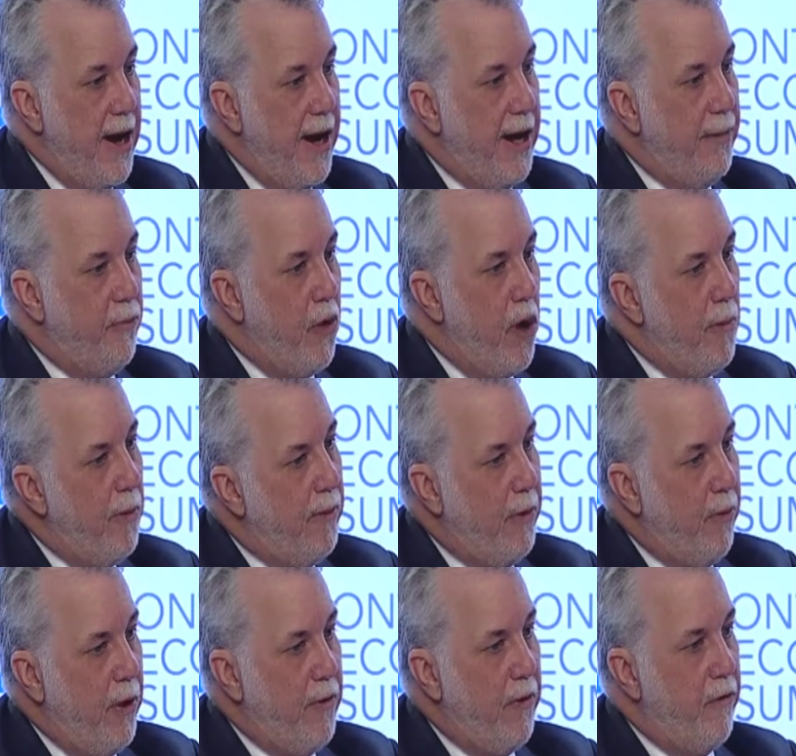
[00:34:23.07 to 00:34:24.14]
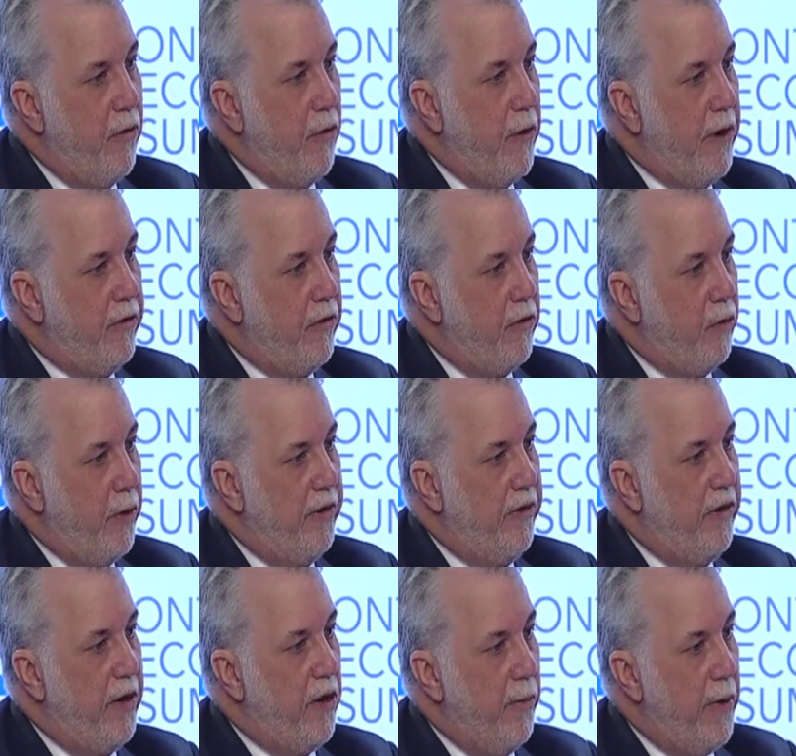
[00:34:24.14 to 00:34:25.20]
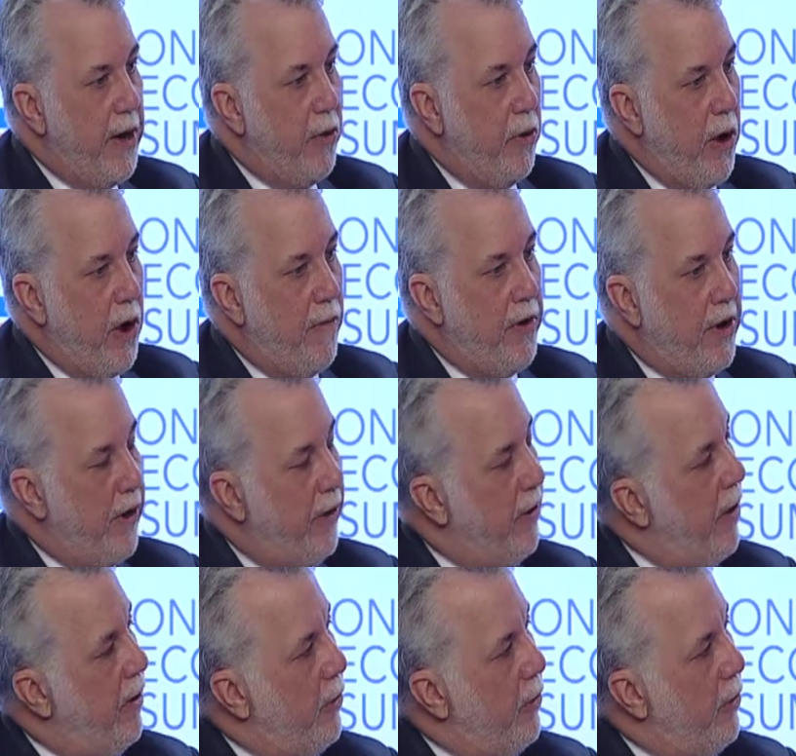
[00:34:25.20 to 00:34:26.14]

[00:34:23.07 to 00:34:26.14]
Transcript: and probably one of the reasons we see Quebec recovering at,